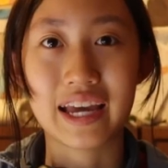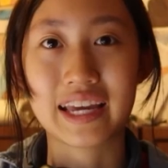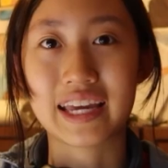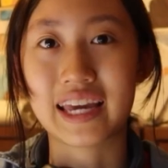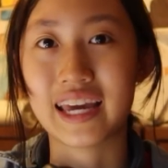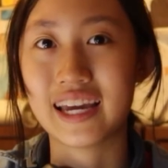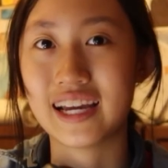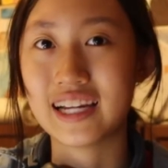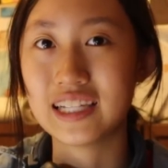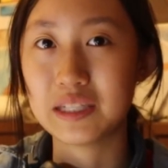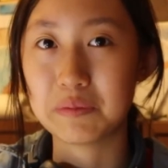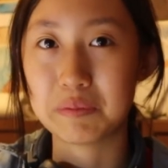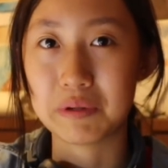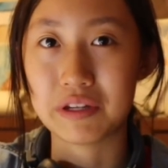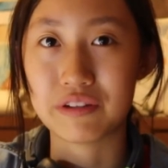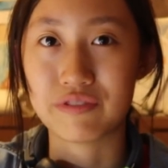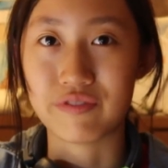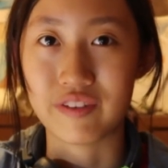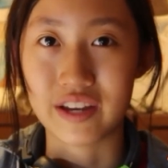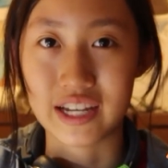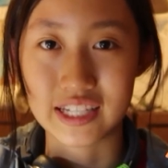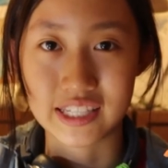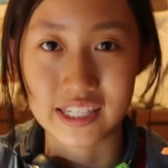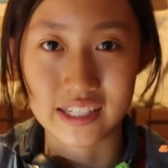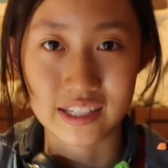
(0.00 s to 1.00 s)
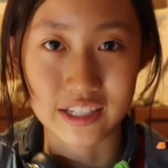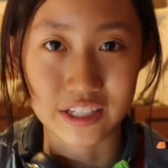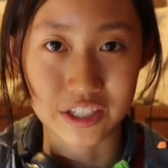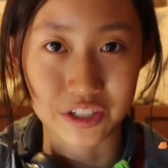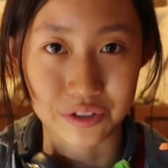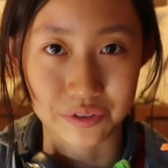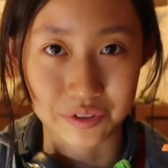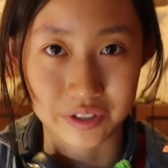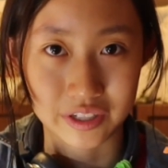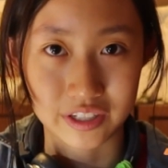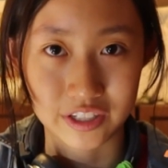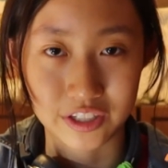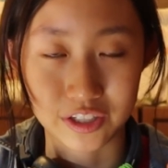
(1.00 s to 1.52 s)
I can't be facing the
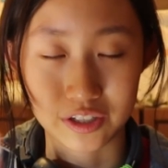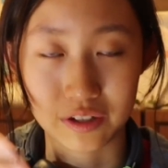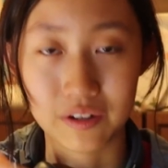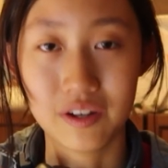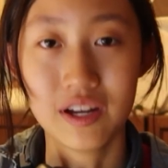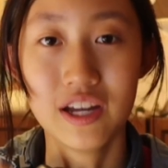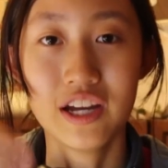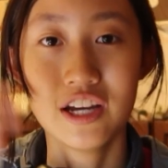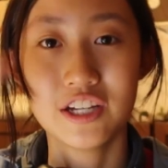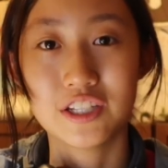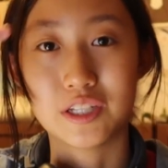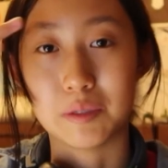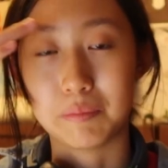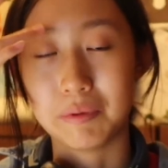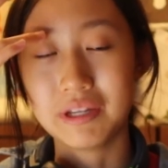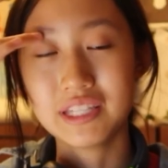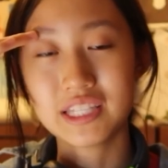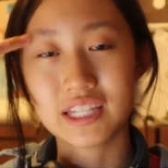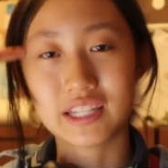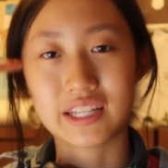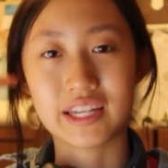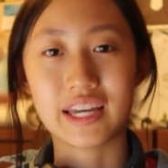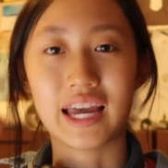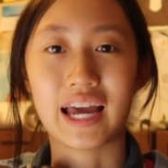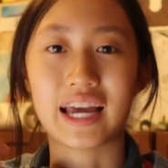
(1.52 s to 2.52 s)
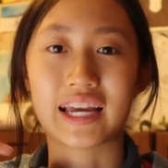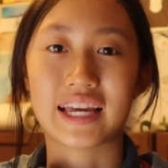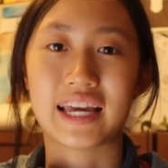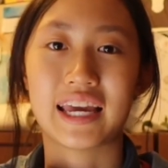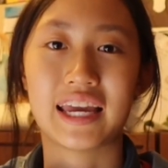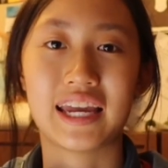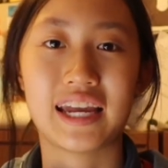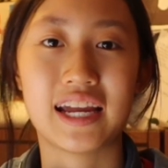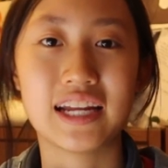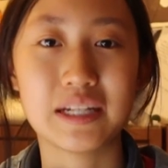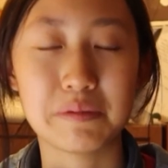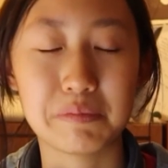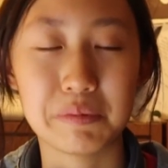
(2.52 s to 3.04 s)
screen. So basically, I
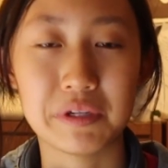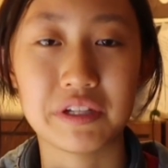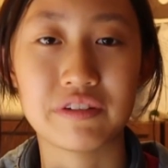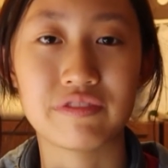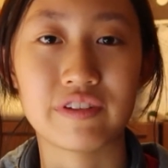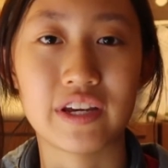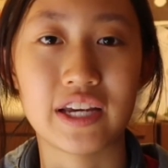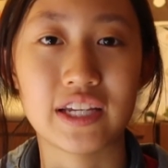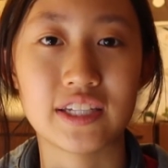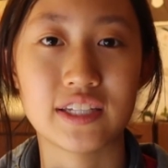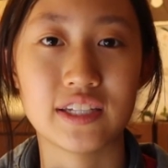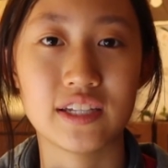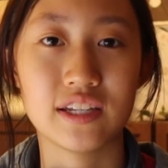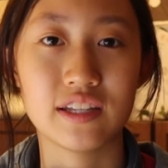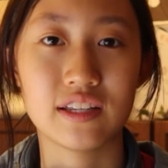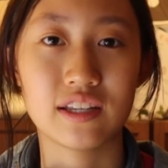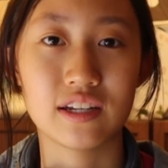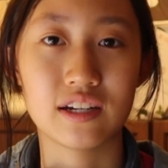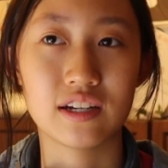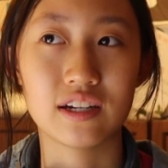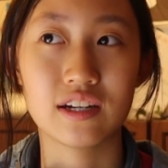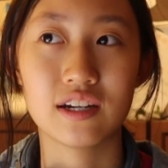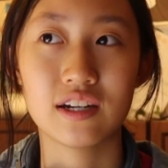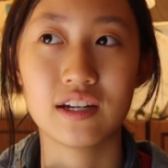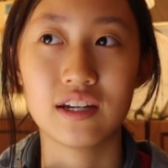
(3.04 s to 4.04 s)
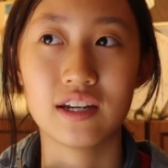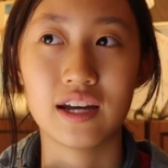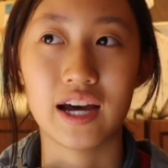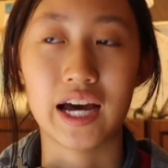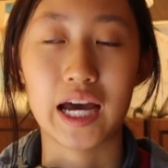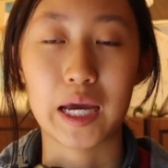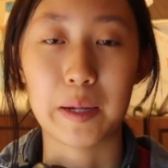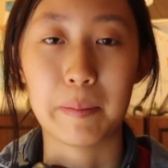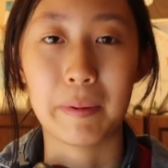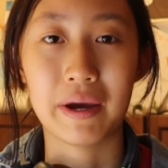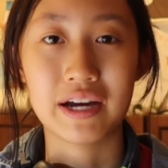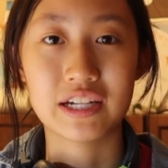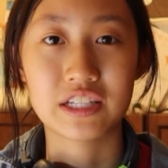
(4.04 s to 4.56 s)
can't be facing the
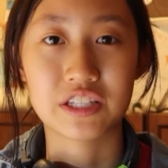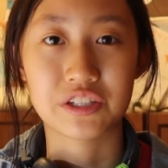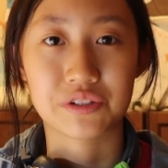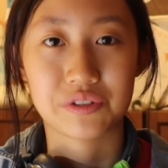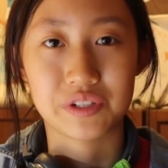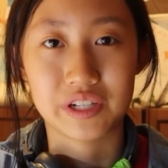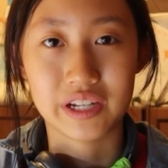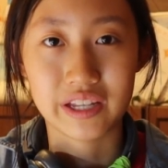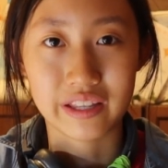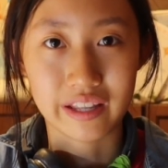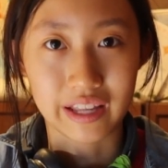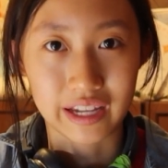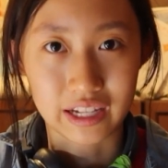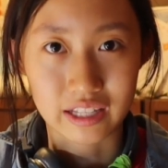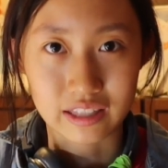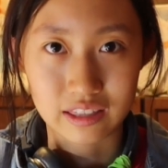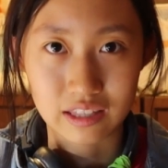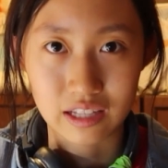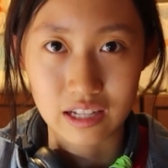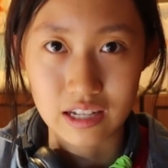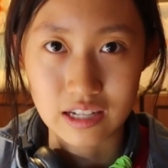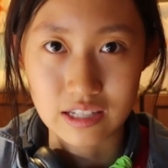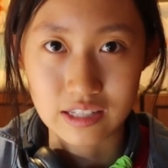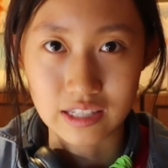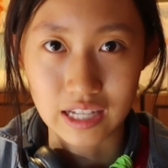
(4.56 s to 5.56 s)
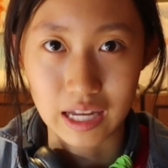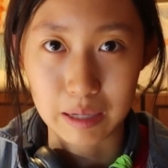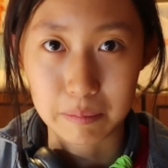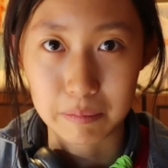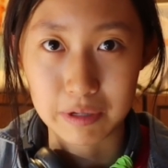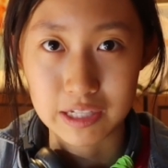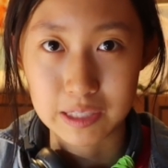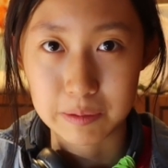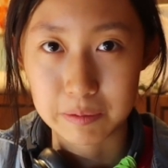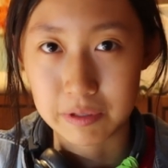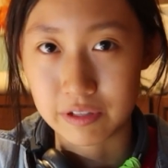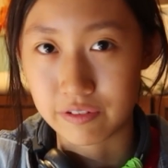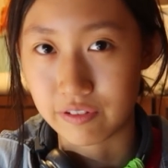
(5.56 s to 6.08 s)
iPad screen like this. I
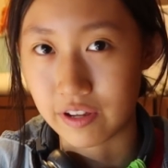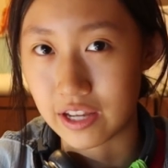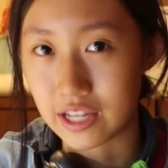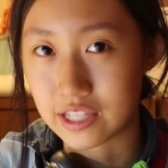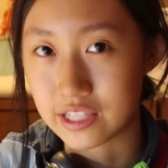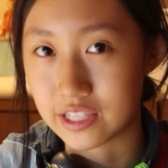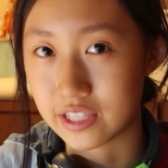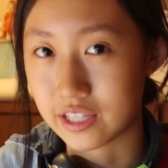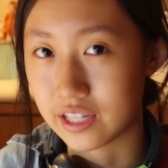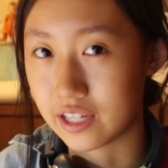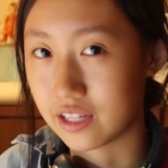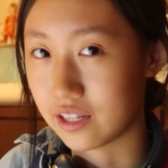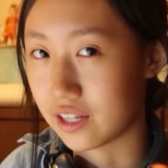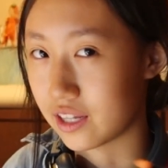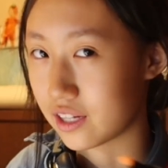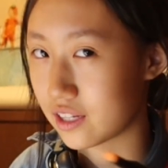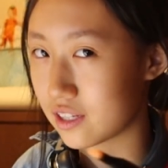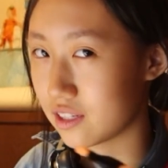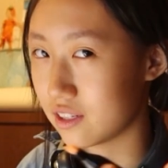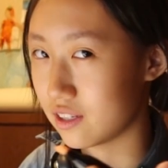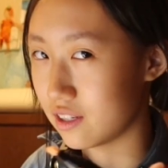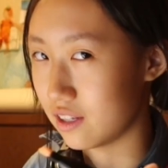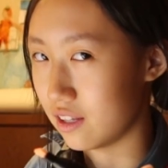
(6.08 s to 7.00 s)
must be facing it like